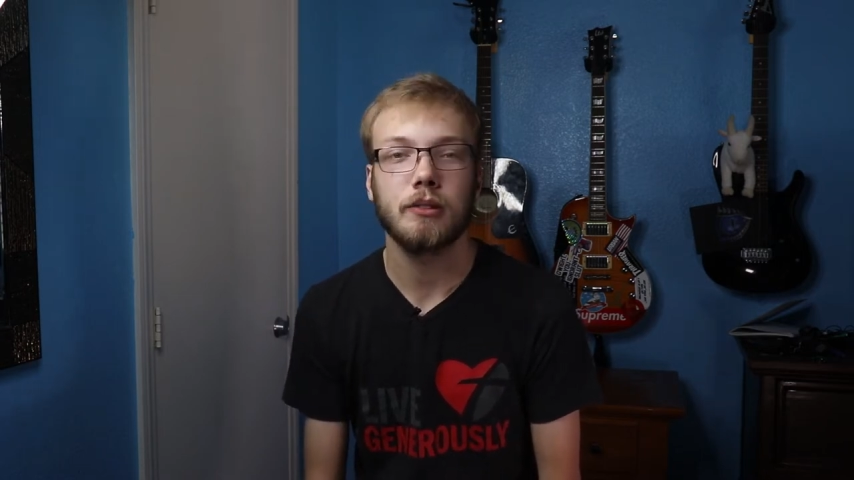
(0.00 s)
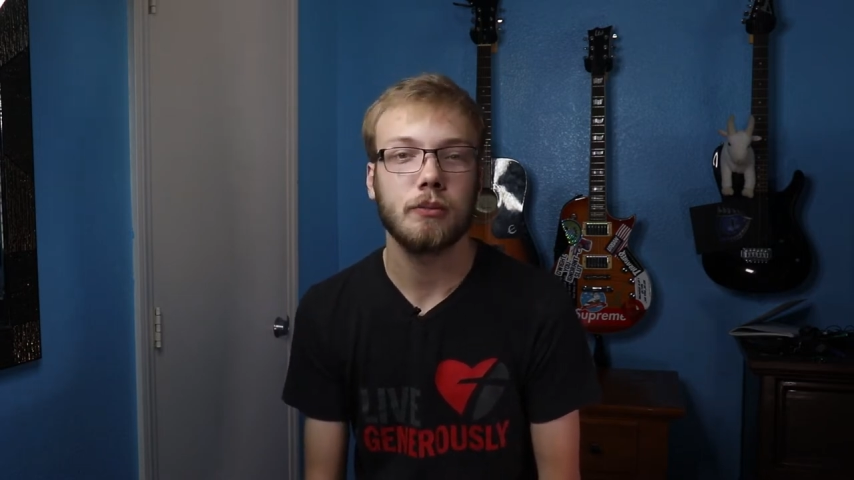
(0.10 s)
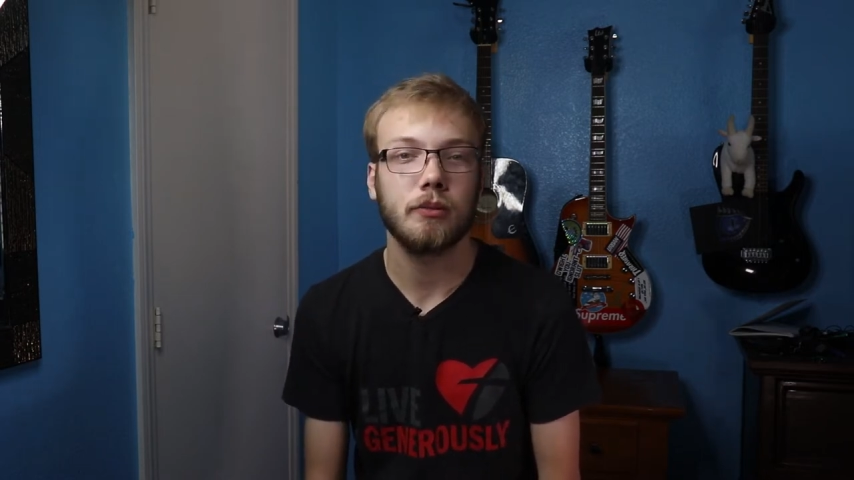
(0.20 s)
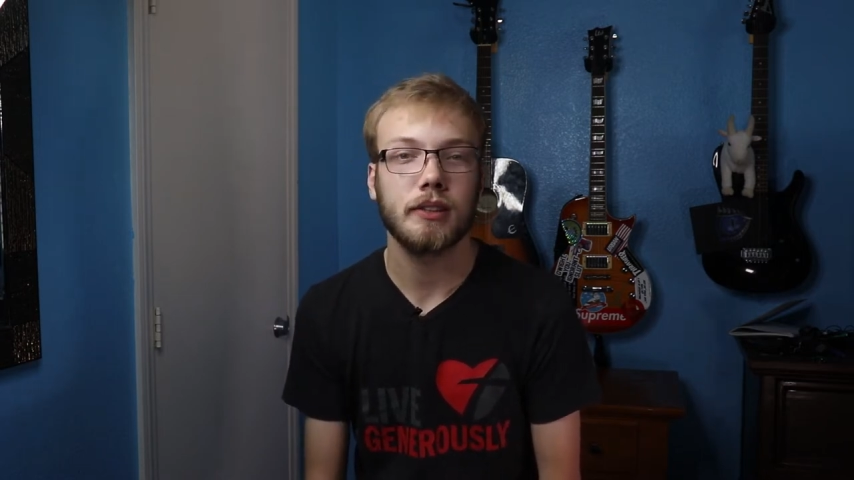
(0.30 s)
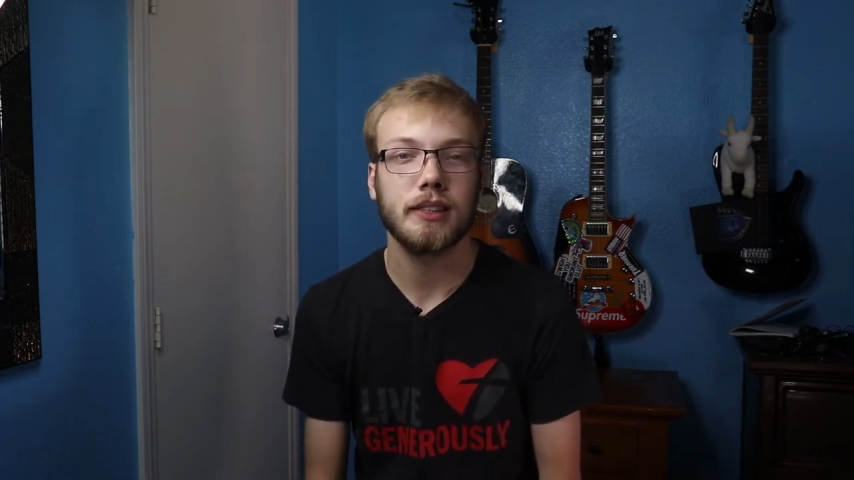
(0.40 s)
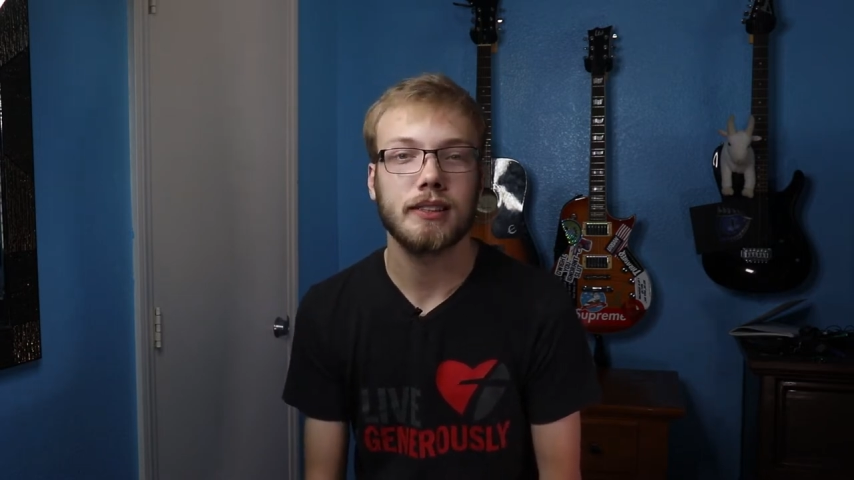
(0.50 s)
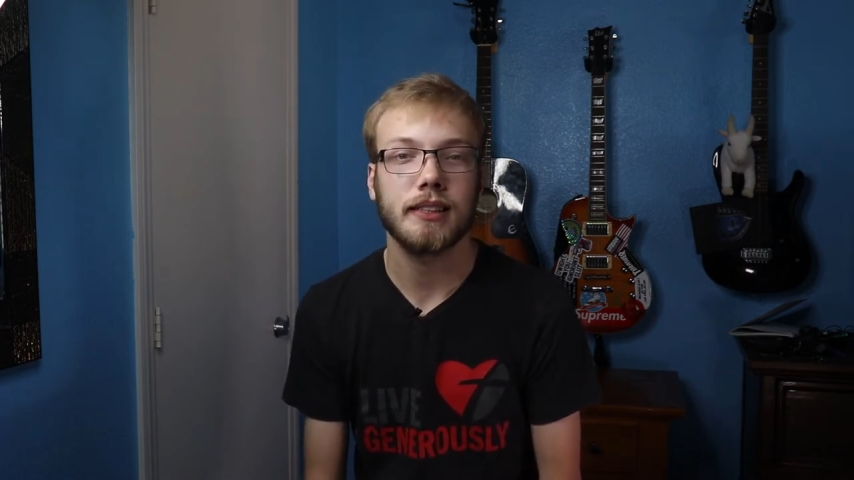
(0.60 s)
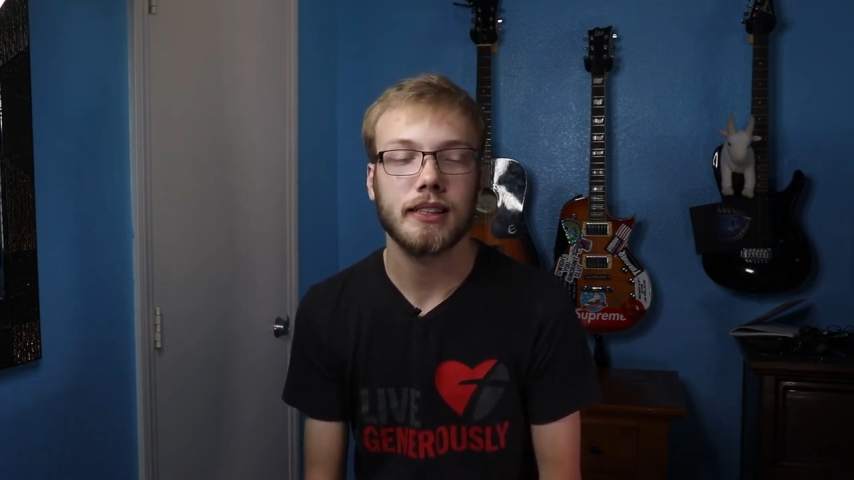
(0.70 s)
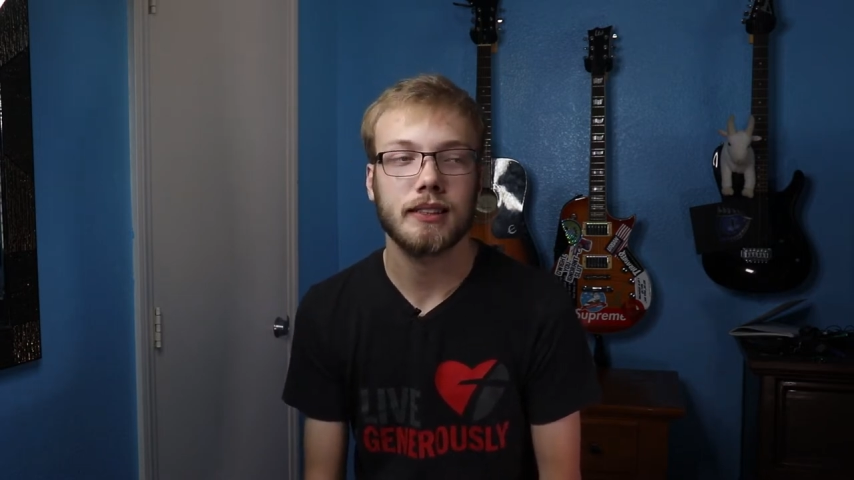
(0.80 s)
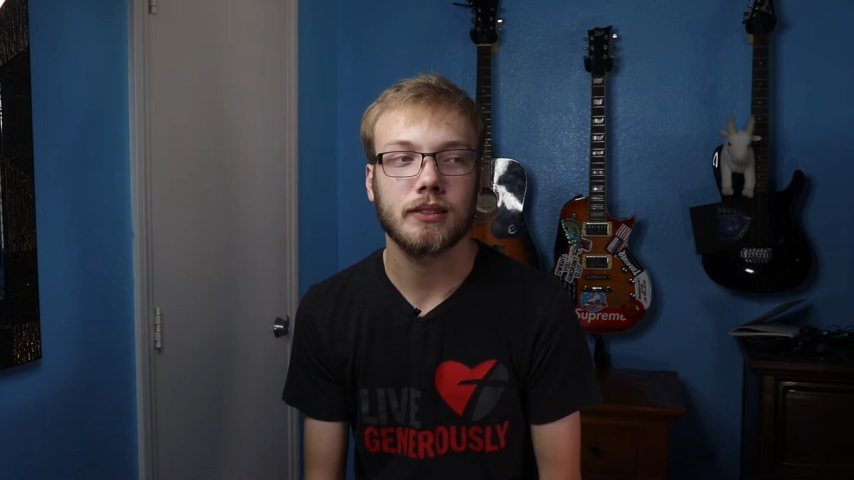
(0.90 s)

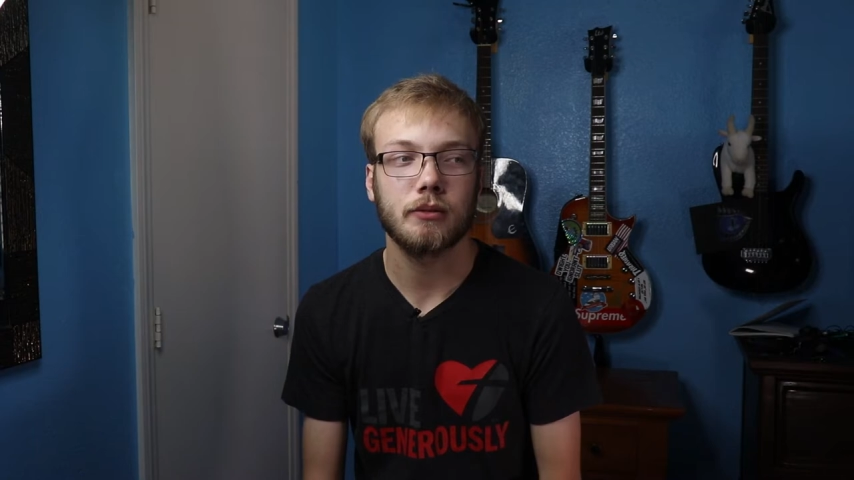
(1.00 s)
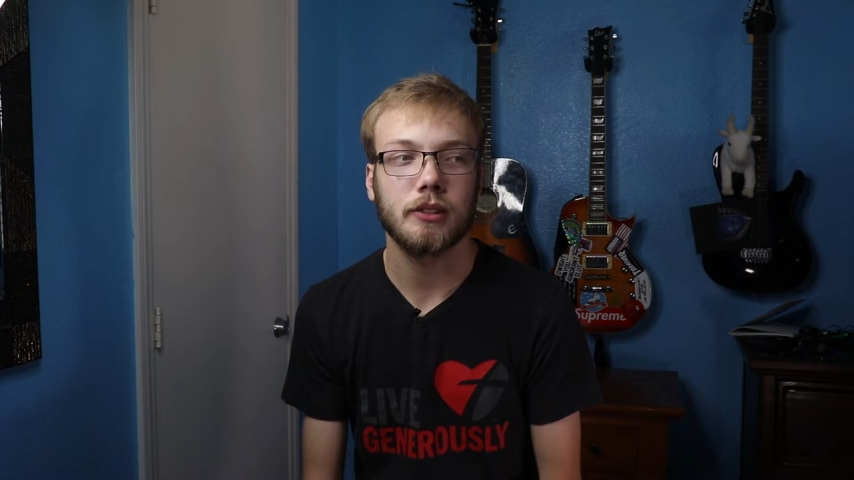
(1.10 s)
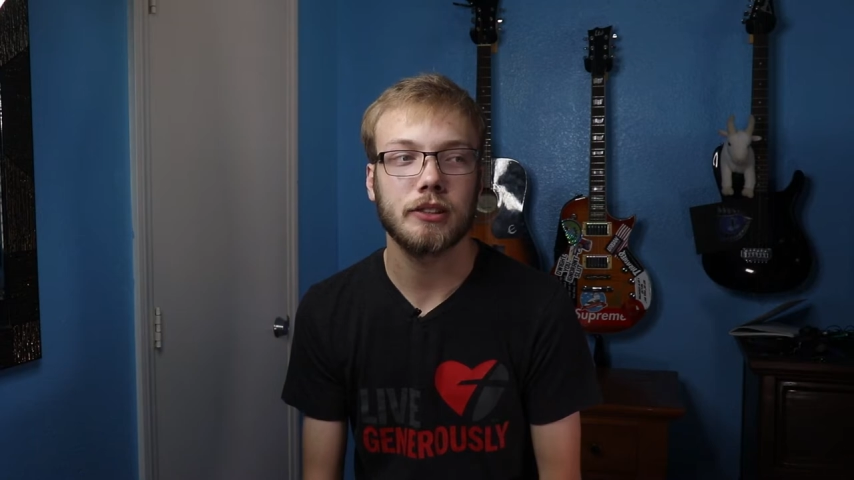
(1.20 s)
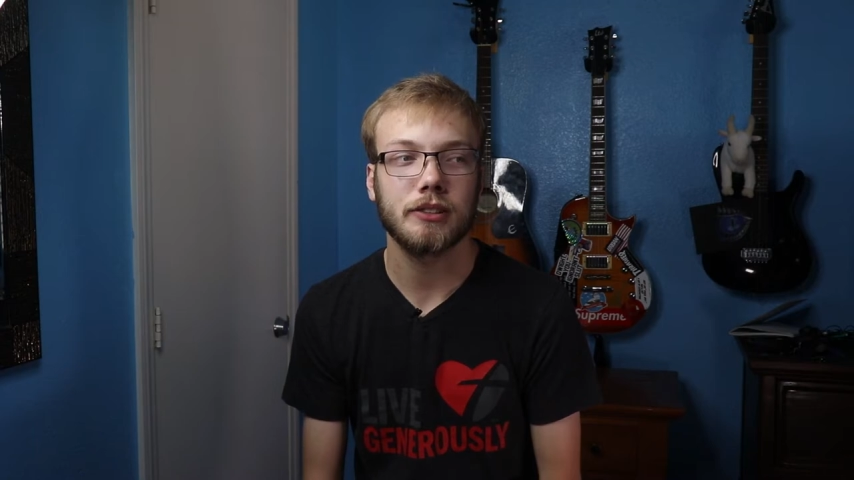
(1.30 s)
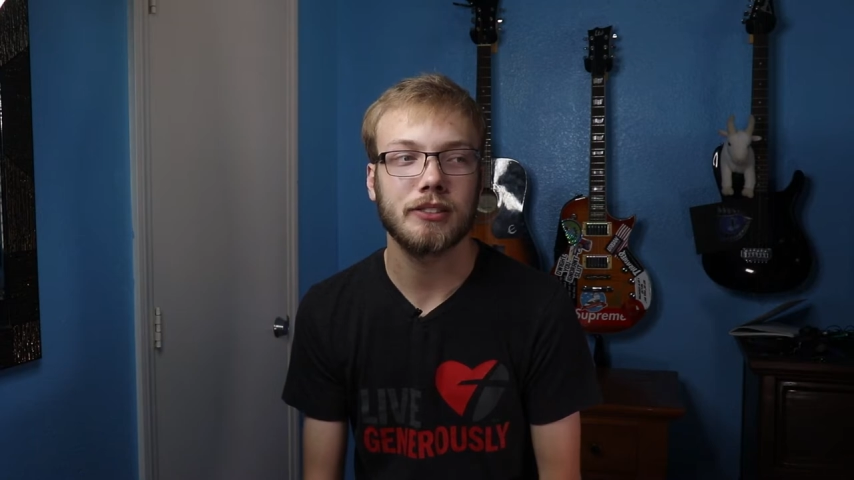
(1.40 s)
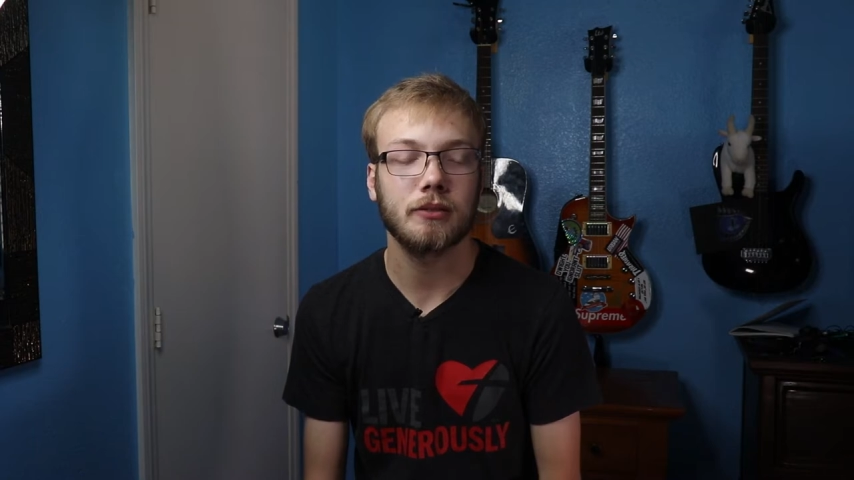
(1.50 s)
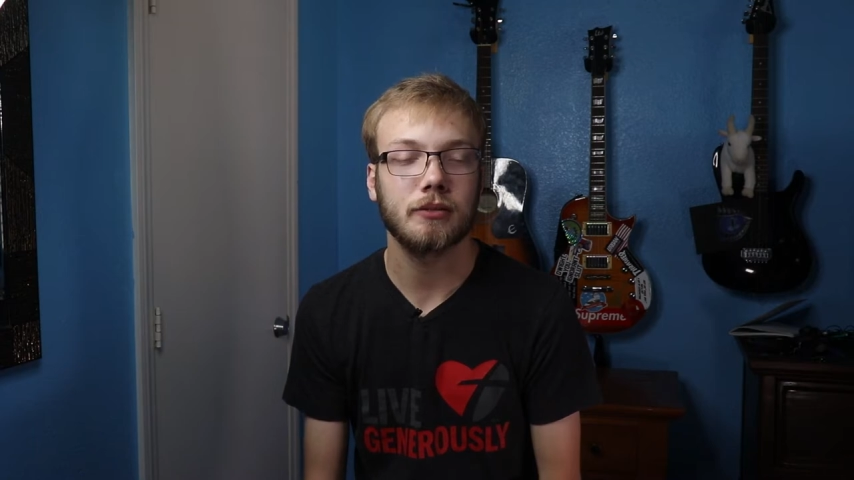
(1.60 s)
1.6, which